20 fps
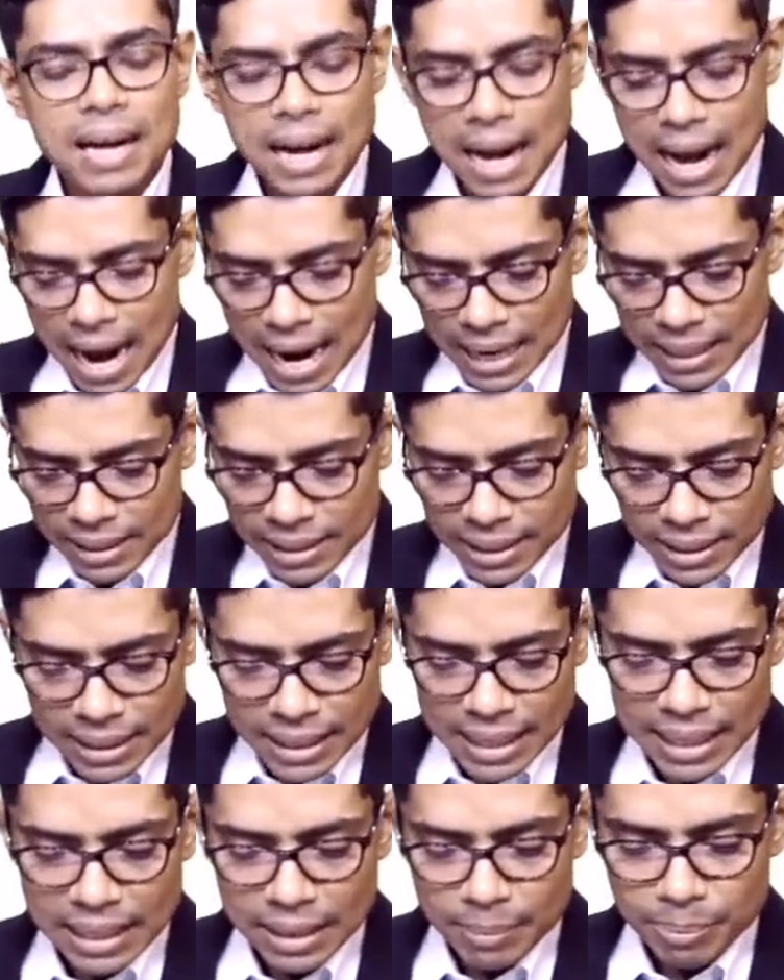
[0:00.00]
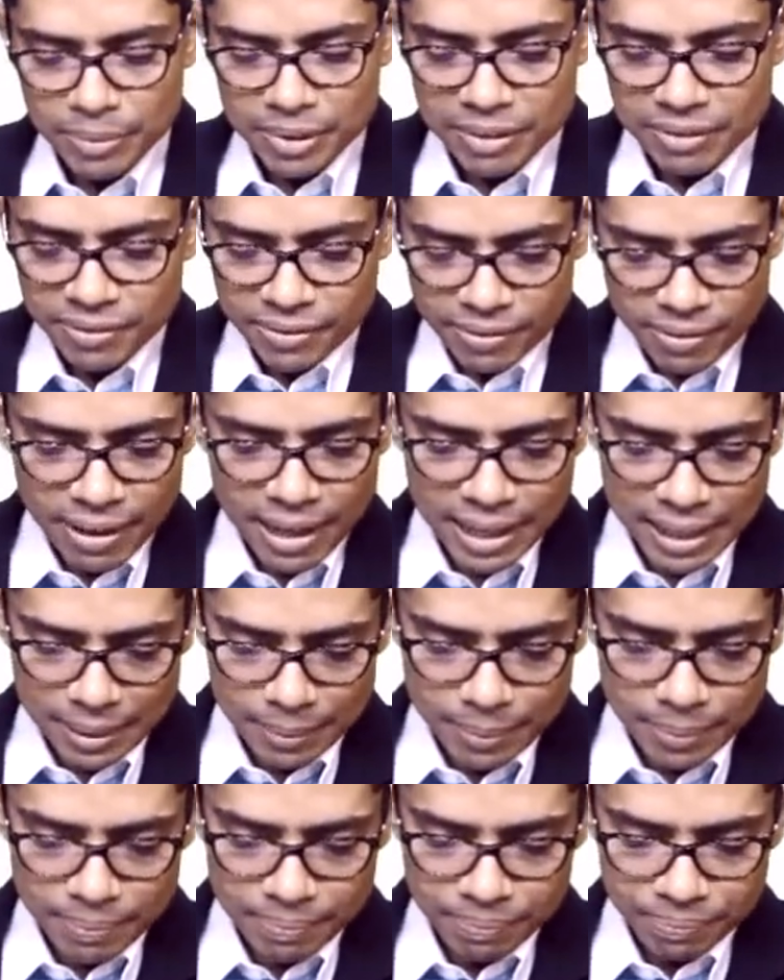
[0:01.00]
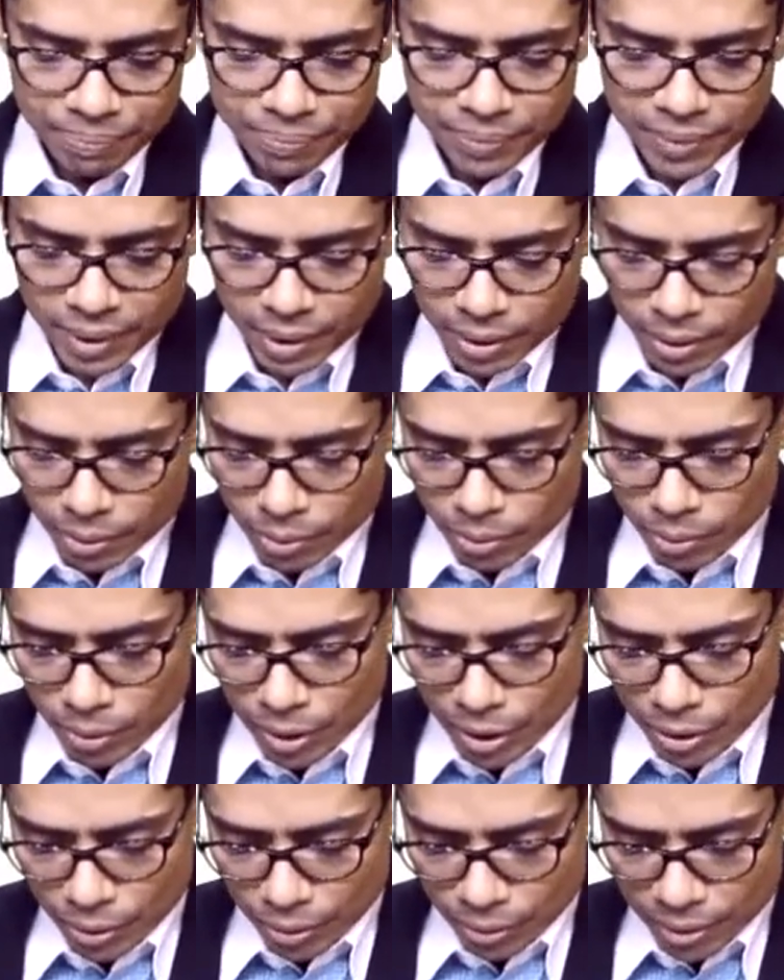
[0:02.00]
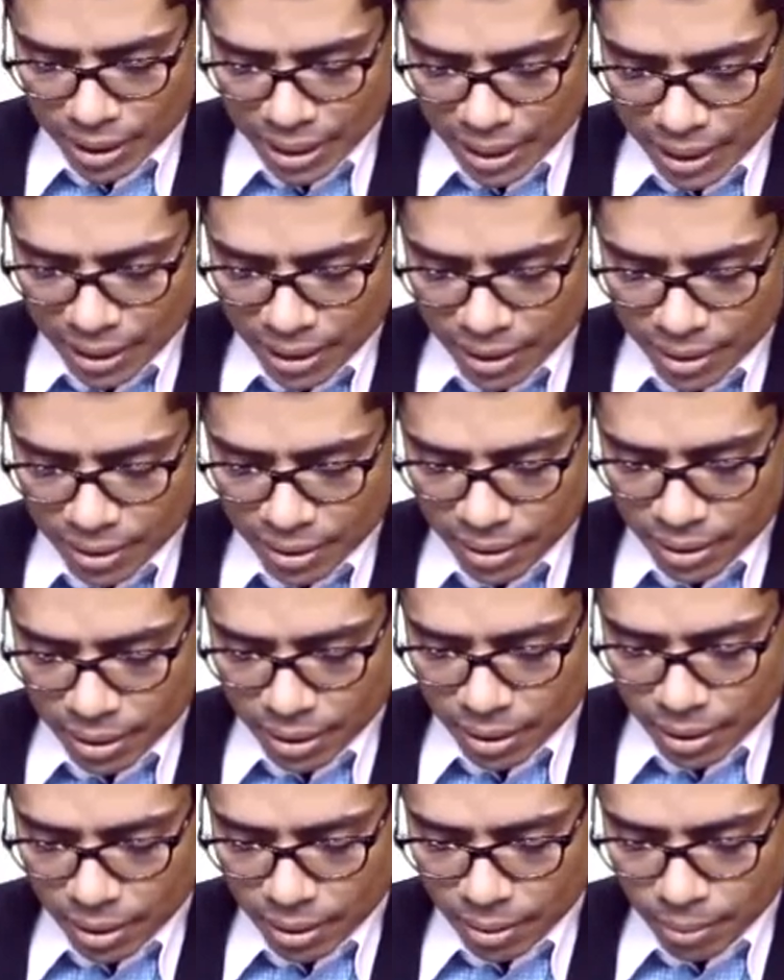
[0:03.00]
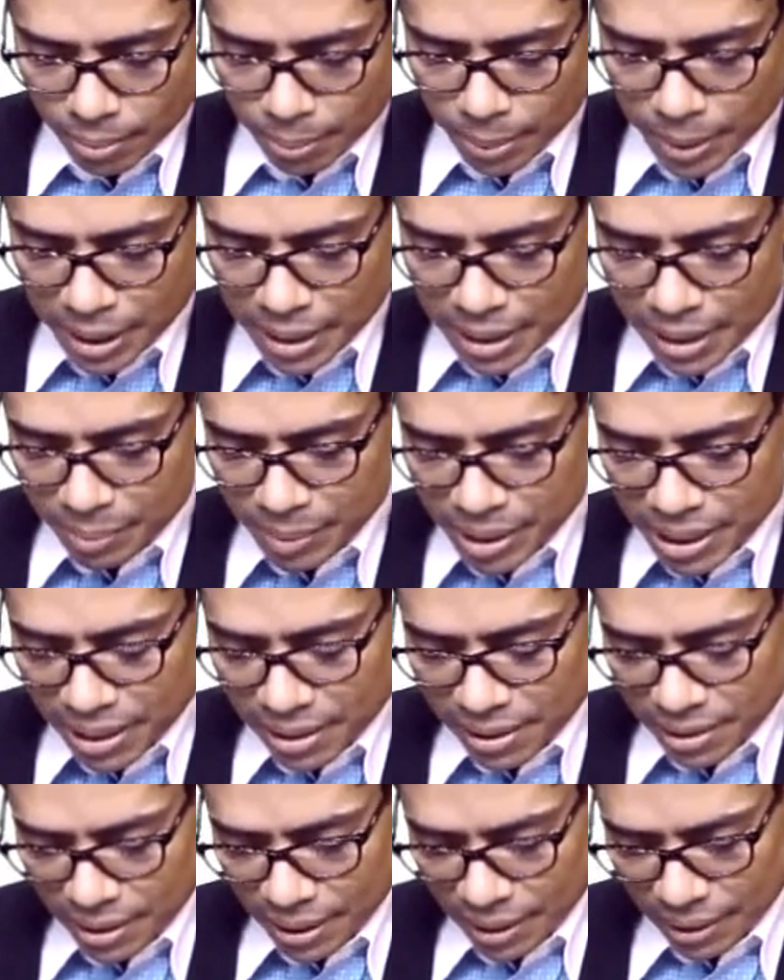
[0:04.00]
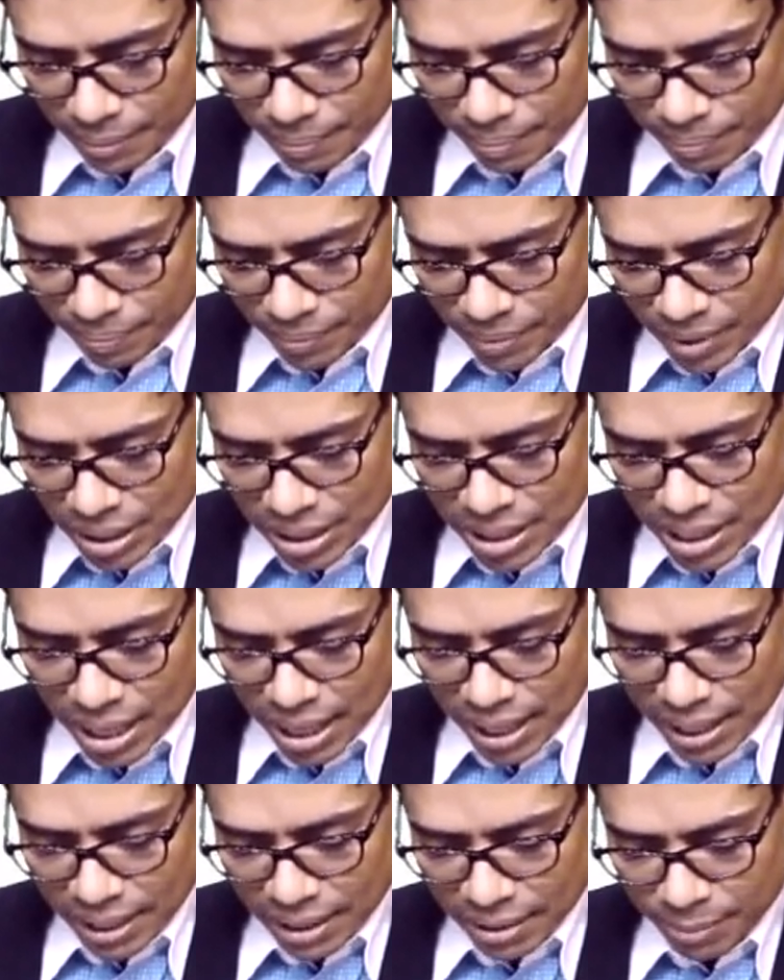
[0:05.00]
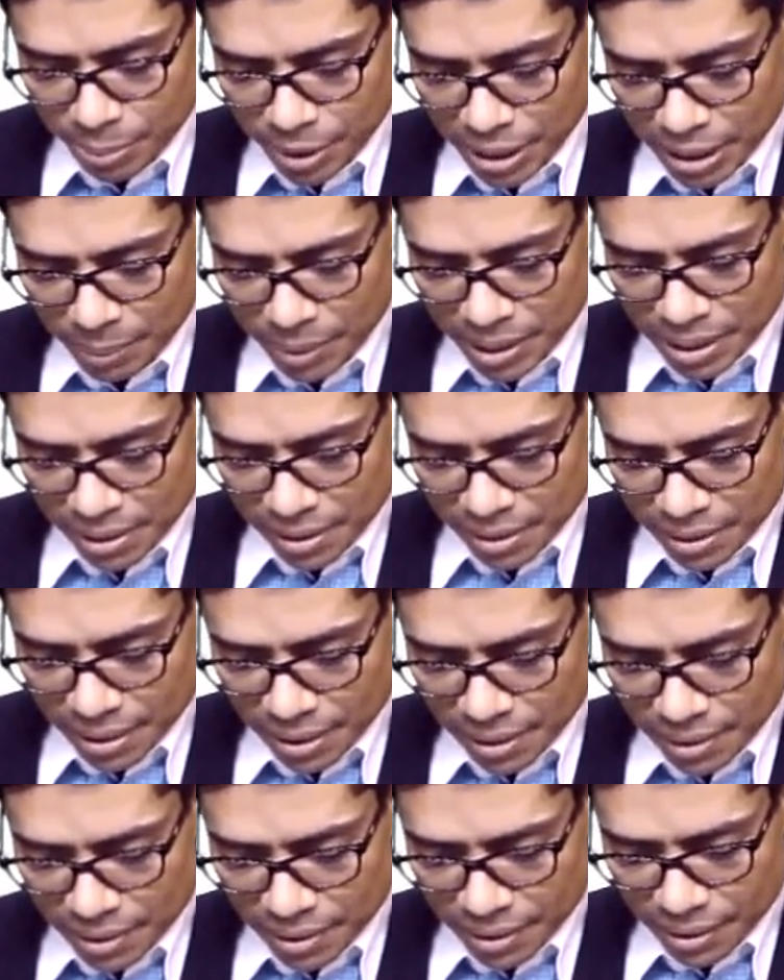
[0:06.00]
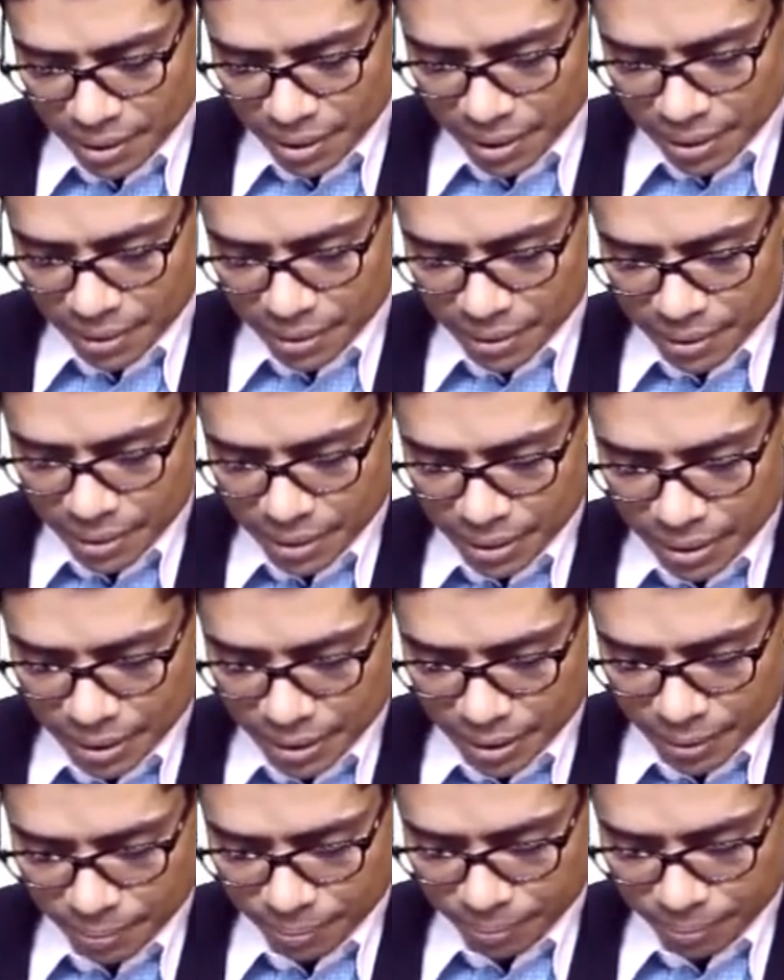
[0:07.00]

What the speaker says: At the layer number 5, we know there are pyramidal cell, giant pyramidal cells are there here.